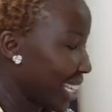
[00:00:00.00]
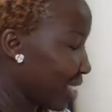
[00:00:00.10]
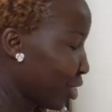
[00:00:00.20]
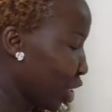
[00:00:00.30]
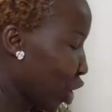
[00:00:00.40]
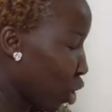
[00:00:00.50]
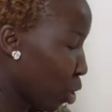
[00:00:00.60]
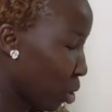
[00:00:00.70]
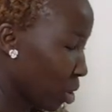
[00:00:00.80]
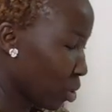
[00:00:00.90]
and
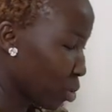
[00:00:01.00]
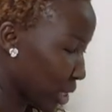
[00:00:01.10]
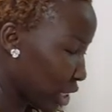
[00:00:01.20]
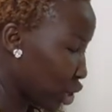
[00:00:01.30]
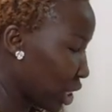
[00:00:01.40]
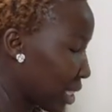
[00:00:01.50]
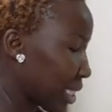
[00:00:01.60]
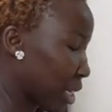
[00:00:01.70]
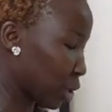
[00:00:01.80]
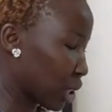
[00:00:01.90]
Nicole
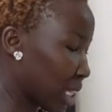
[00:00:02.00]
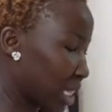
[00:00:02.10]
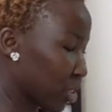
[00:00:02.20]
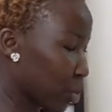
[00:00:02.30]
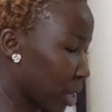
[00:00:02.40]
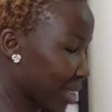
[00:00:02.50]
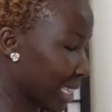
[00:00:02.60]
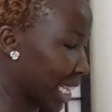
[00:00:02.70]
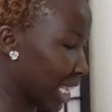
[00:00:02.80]
Richie, now she is wearing